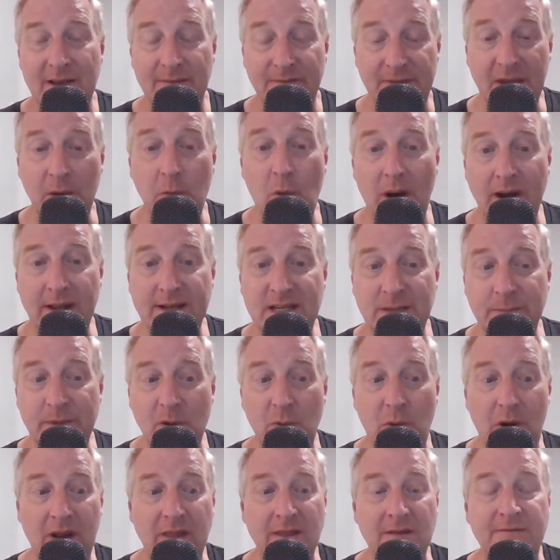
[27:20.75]
They wanted to be
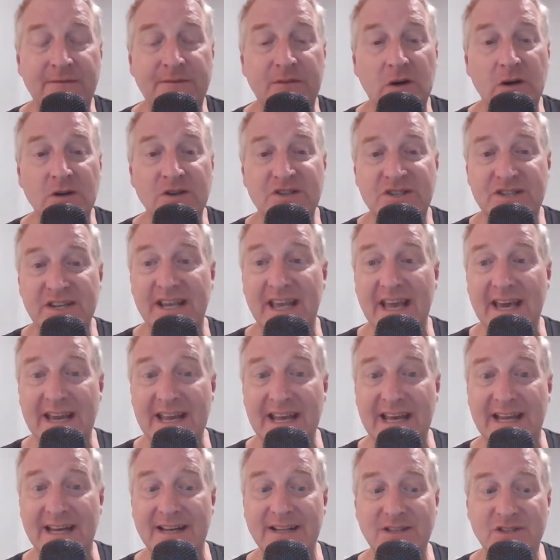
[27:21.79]
one of the first to get
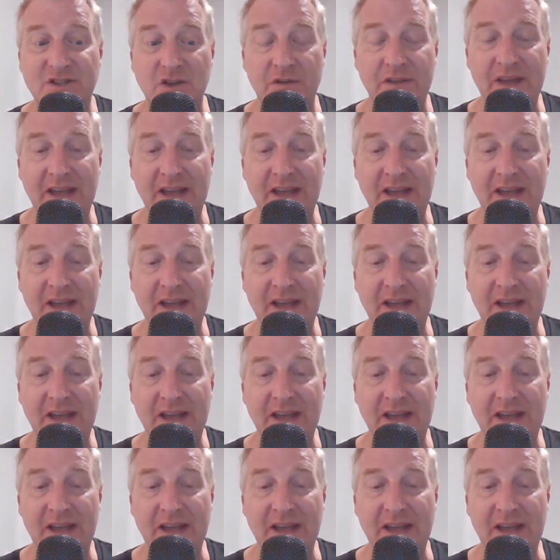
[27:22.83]
in so